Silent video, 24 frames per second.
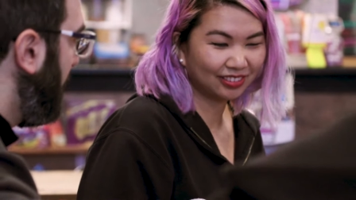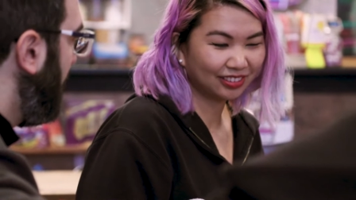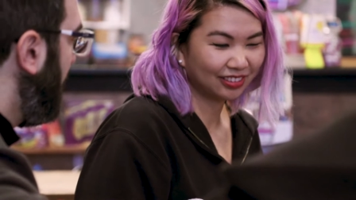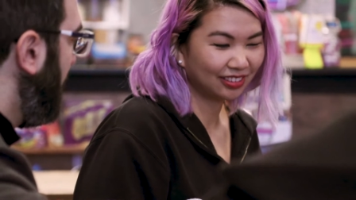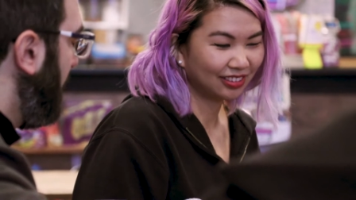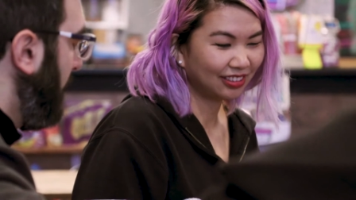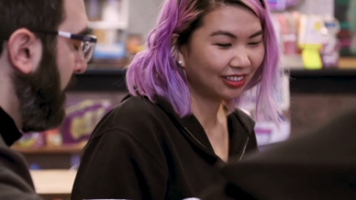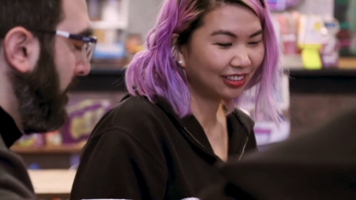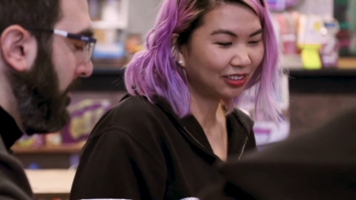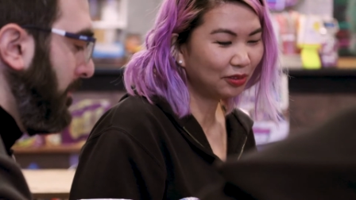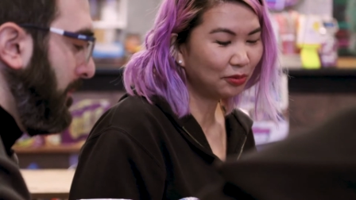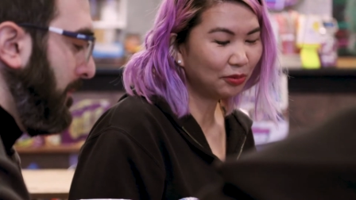where the
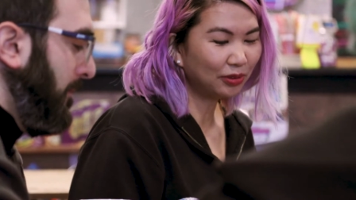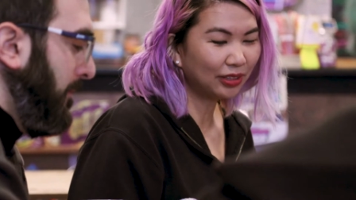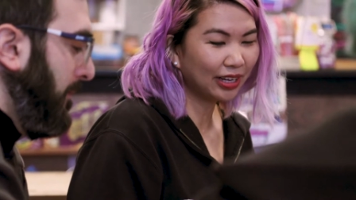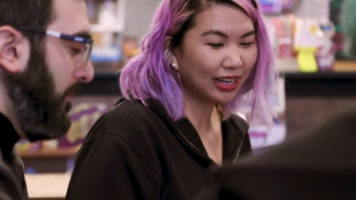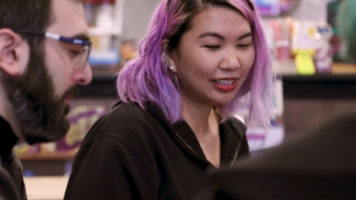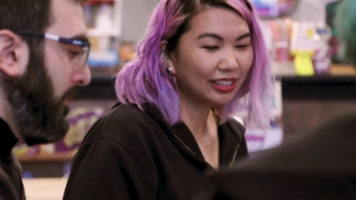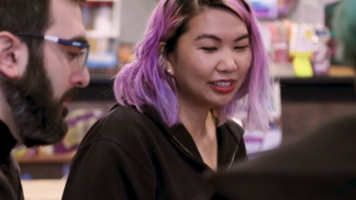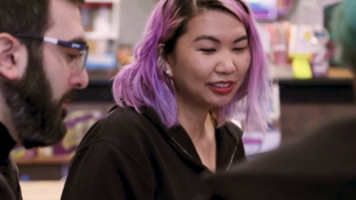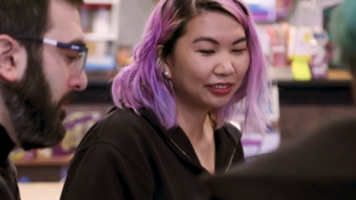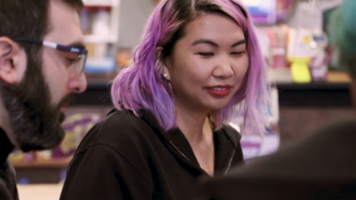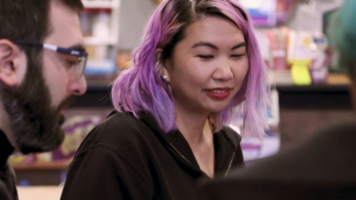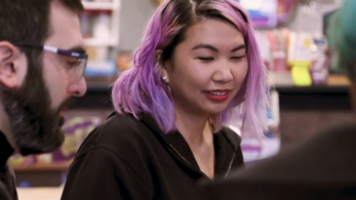best
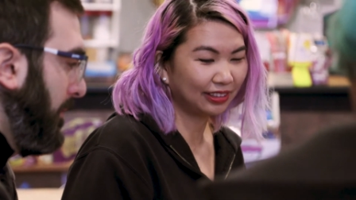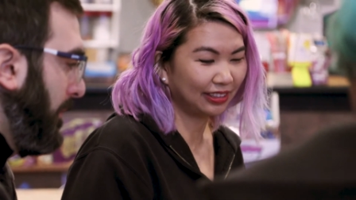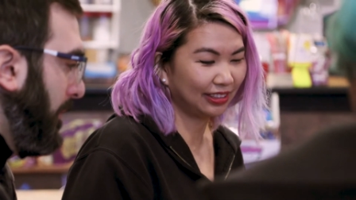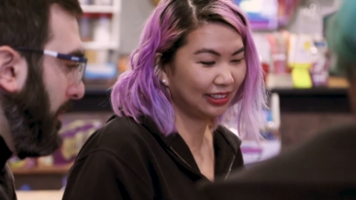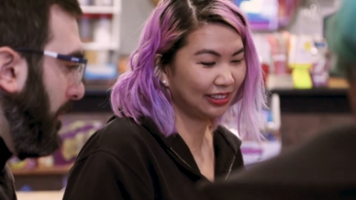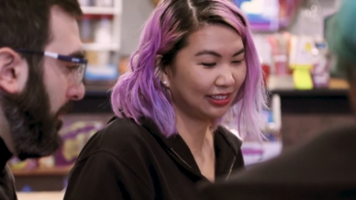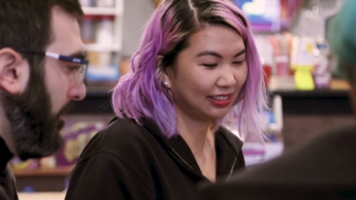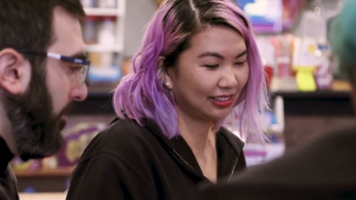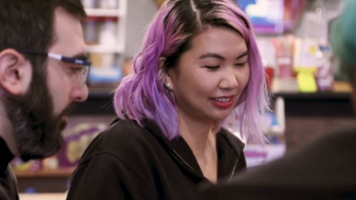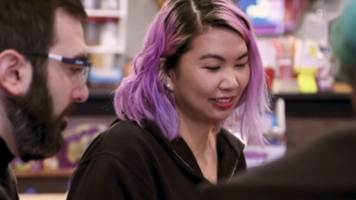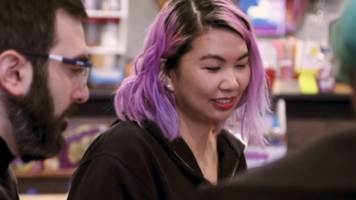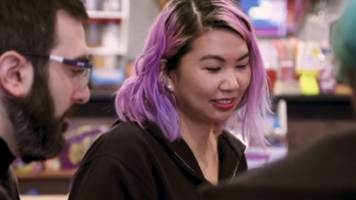place to go
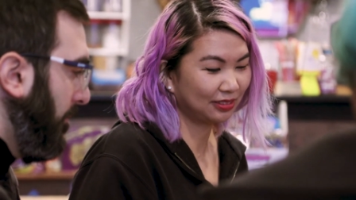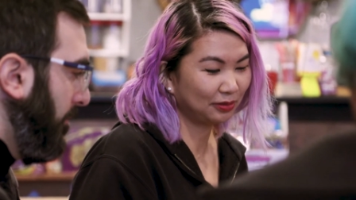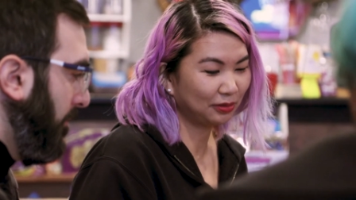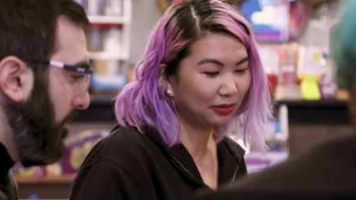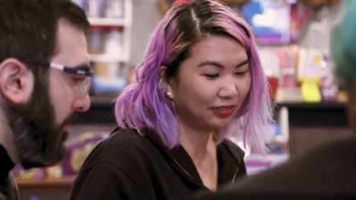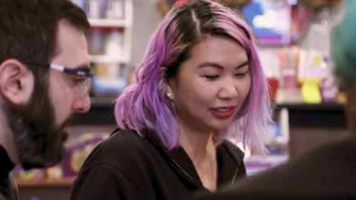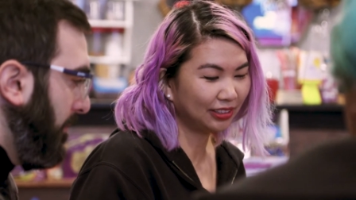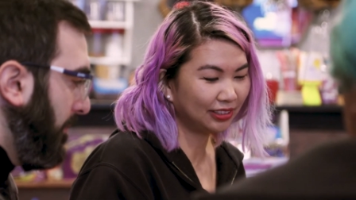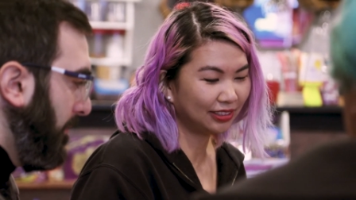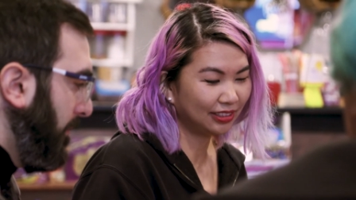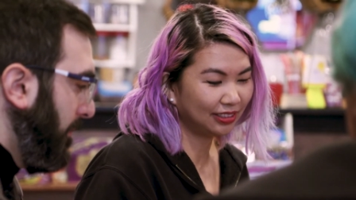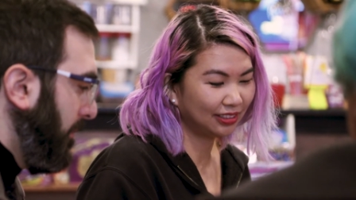for
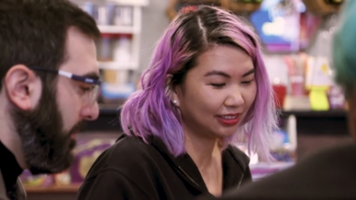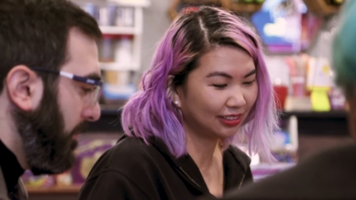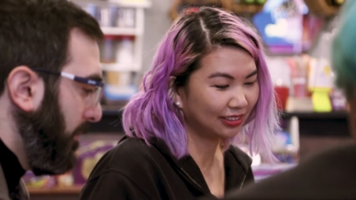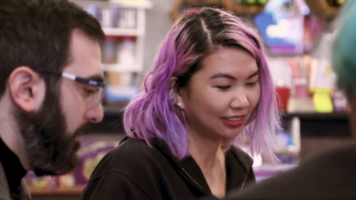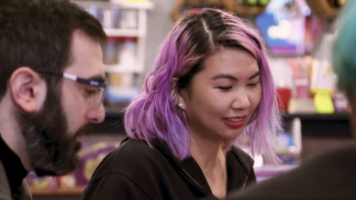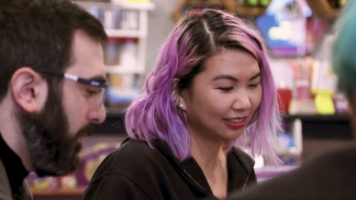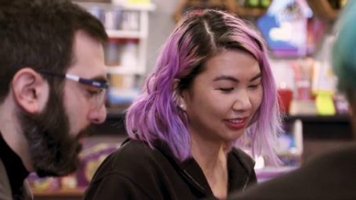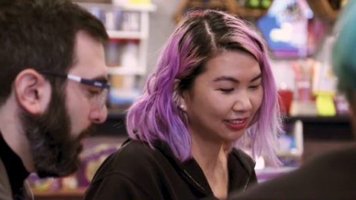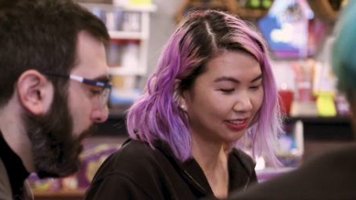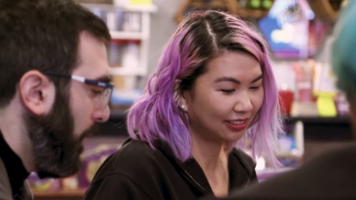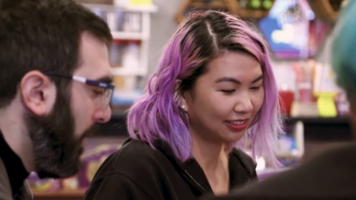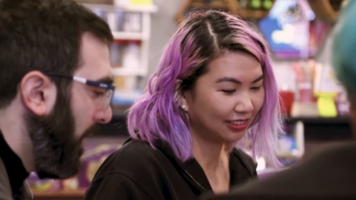further
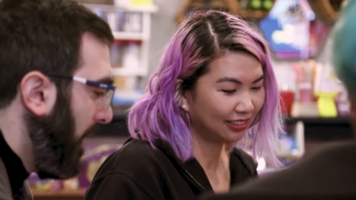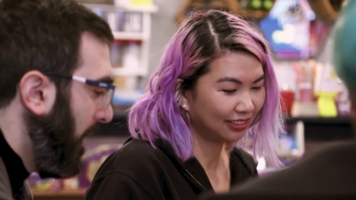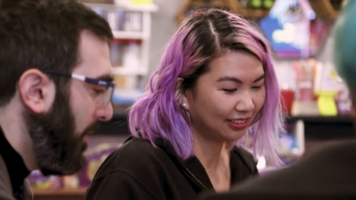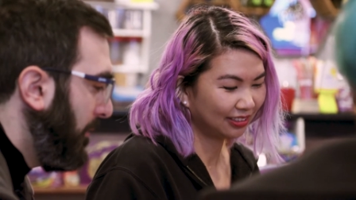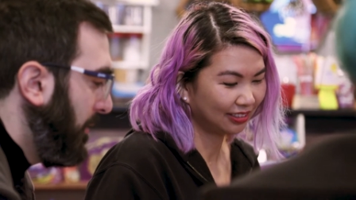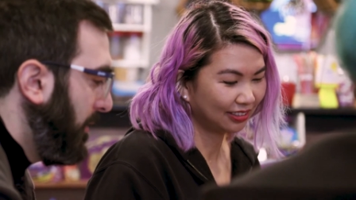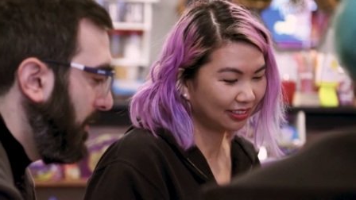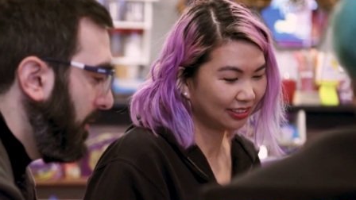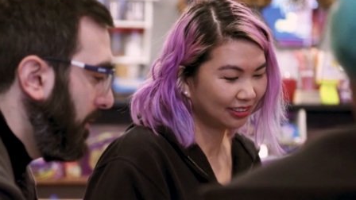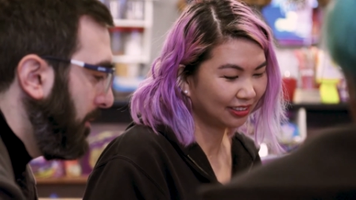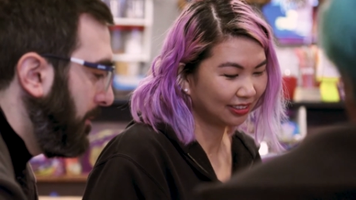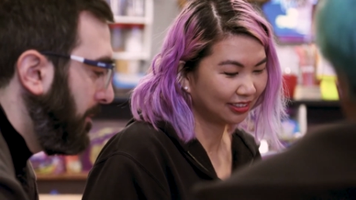info would
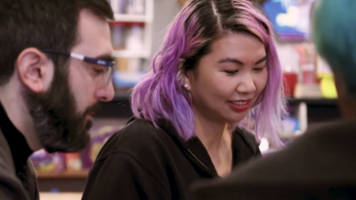be.